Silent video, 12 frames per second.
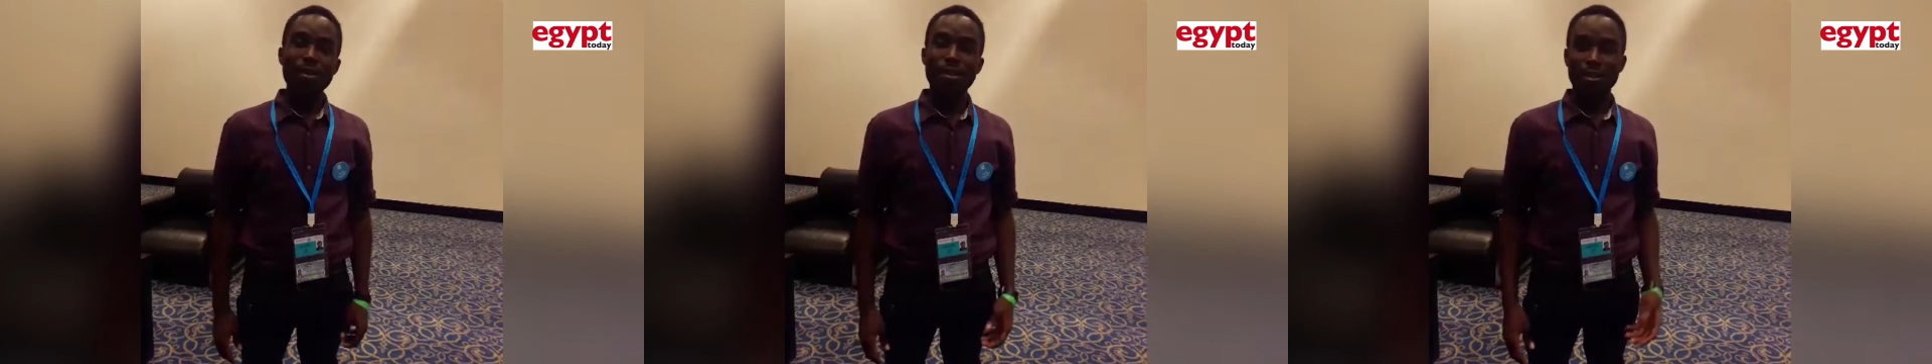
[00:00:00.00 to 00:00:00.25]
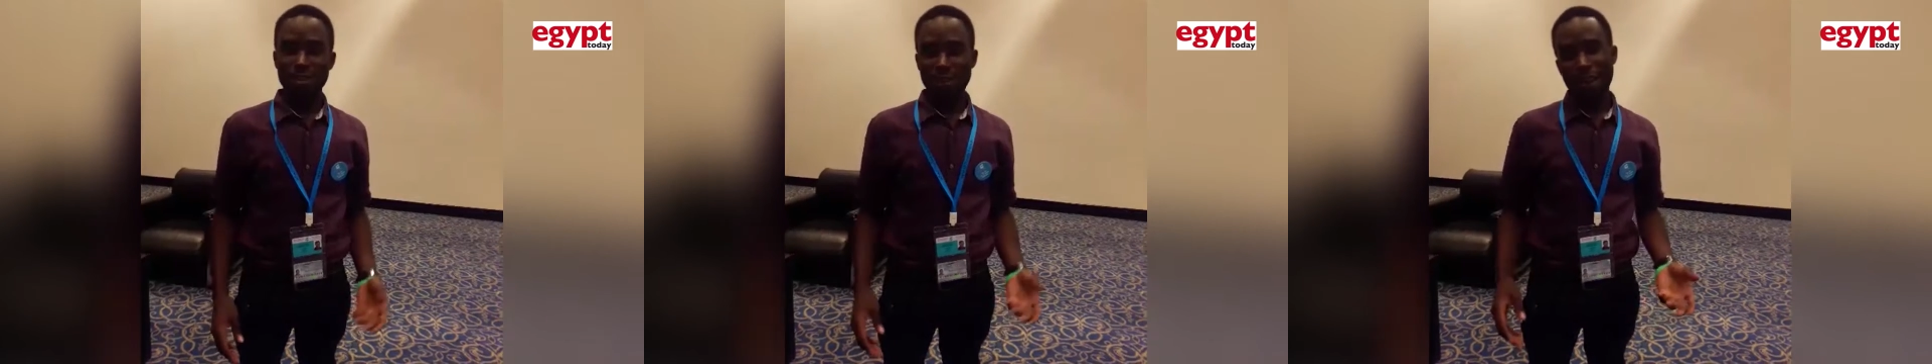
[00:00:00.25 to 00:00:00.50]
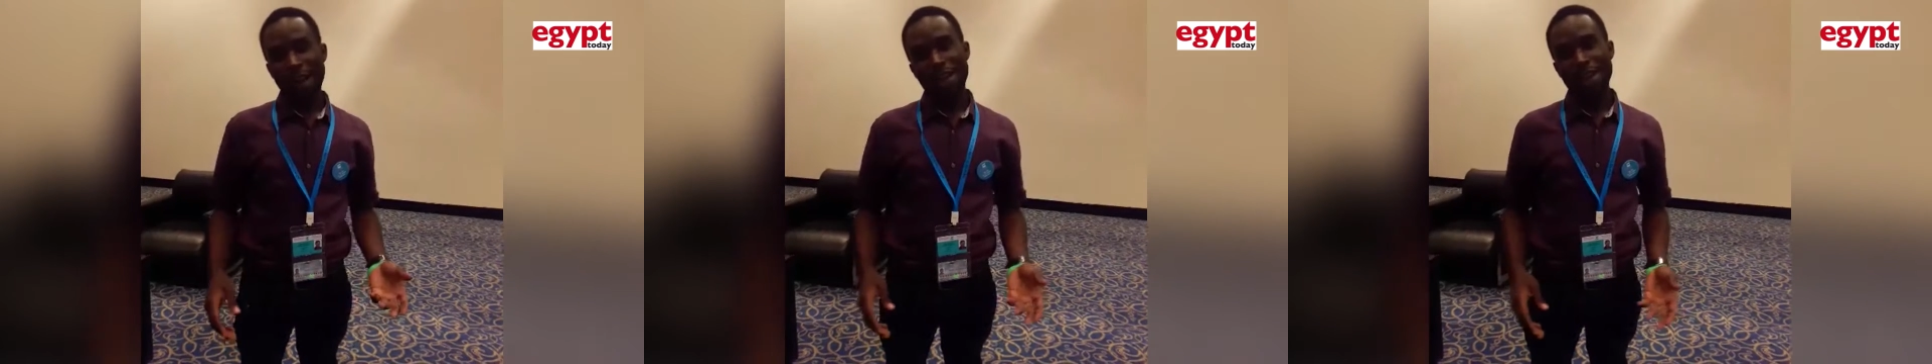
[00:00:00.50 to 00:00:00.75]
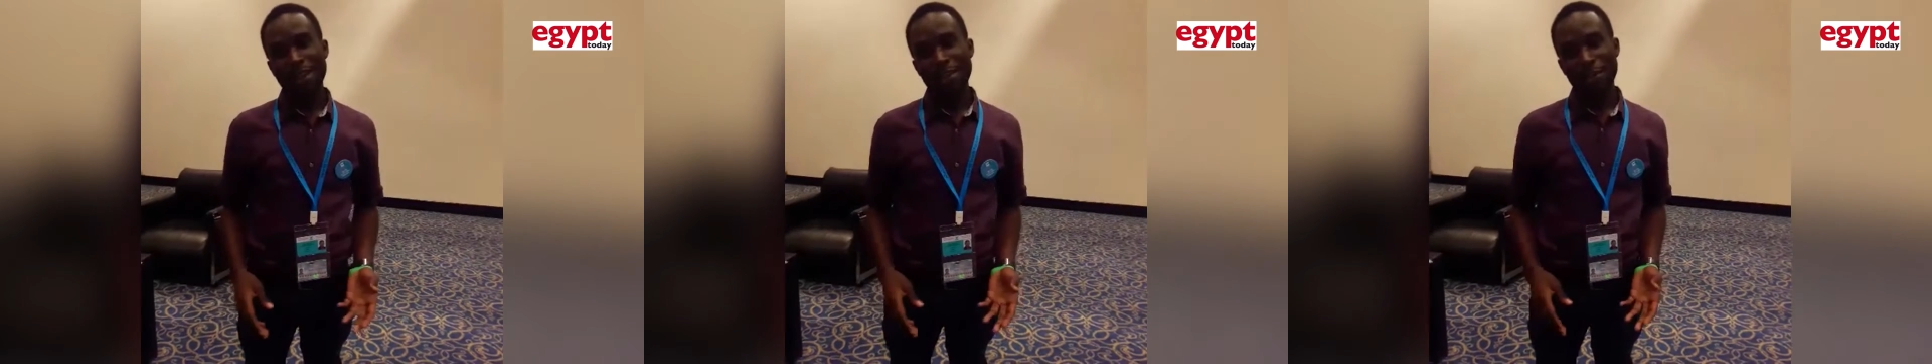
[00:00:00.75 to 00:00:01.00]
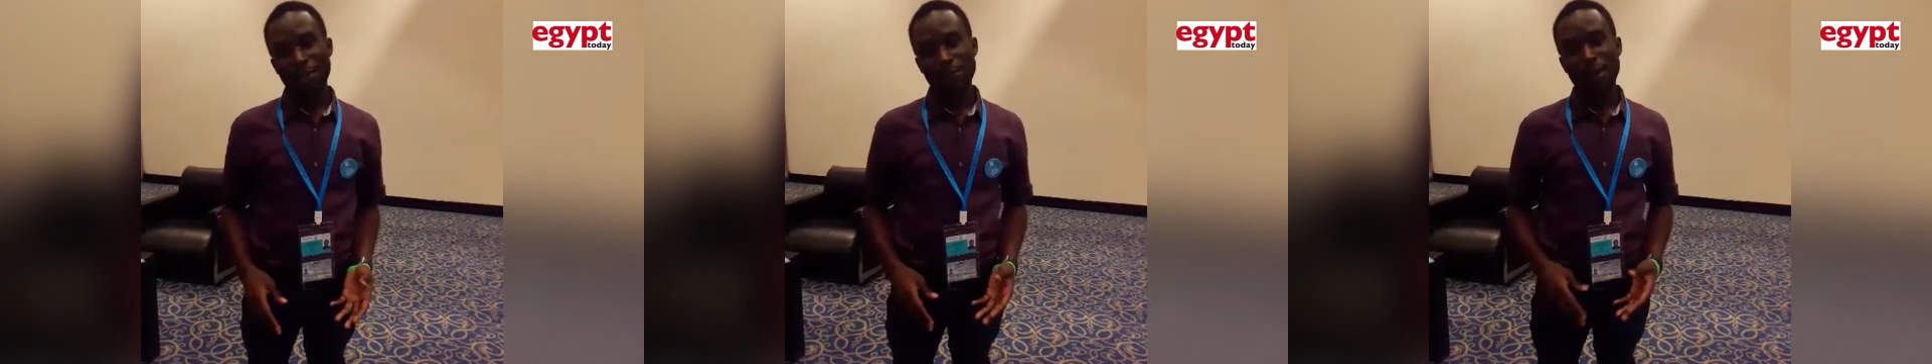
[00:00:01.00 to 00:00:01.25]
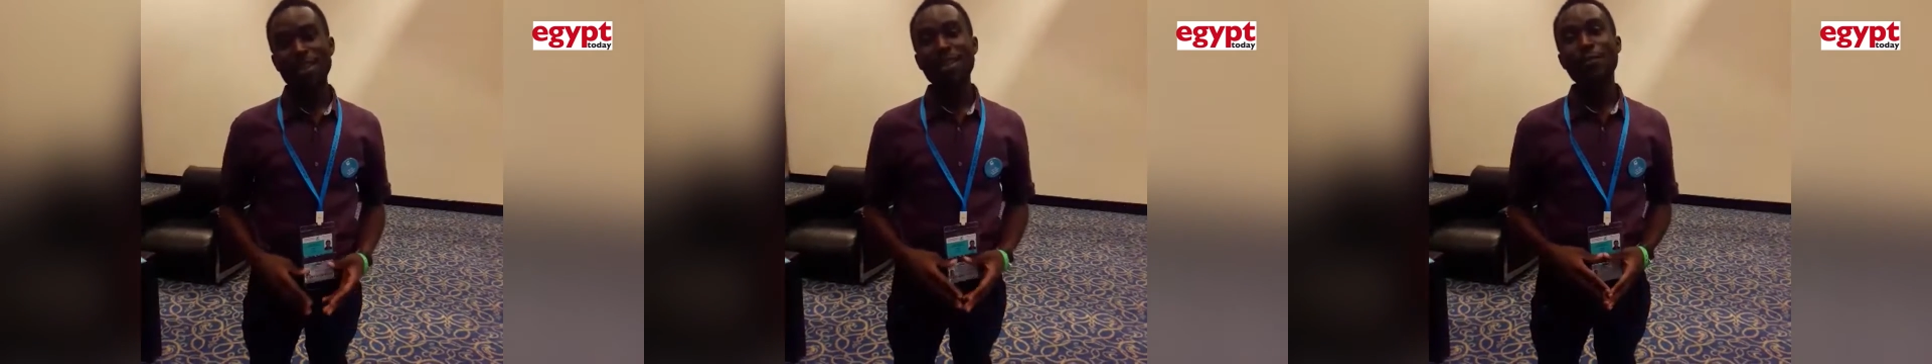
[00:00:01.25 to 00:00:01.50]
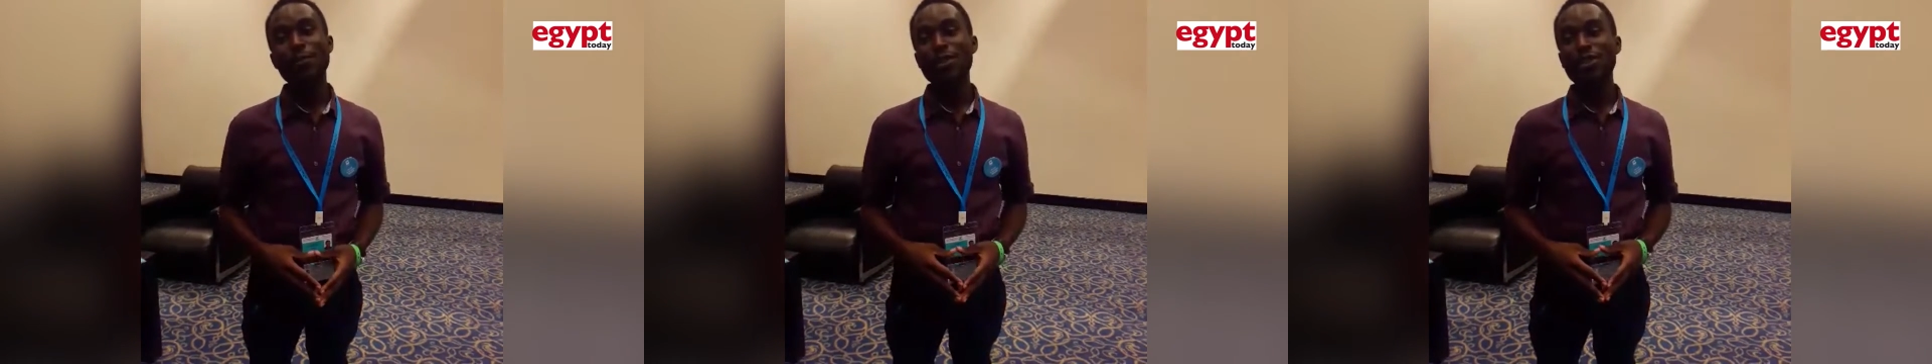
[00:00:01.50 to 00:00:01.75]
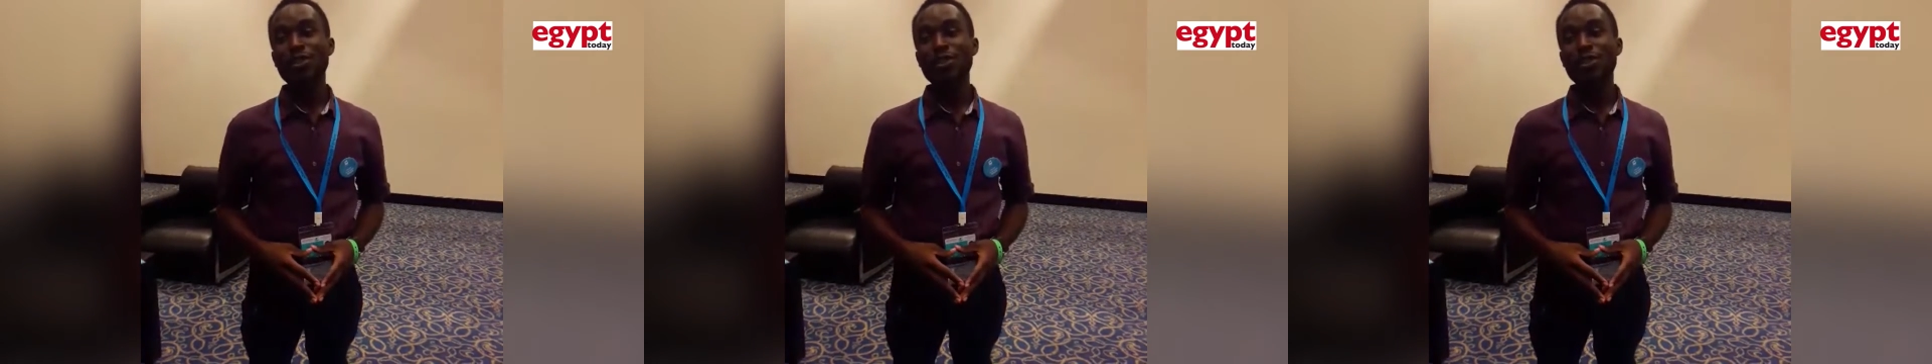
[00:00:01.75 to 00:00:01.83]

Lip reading: Yes, hi. My name is